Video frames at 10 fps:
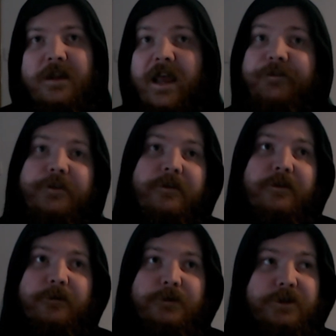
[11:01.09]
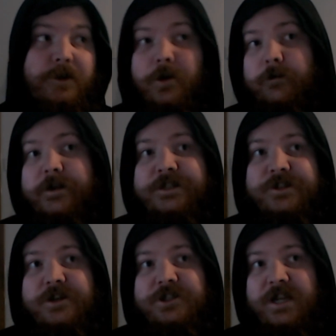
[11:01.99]
you have to do your own
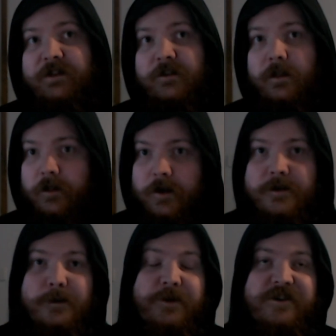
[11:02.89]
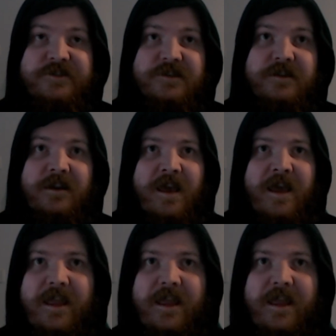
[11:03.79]
research. You have to learn the person.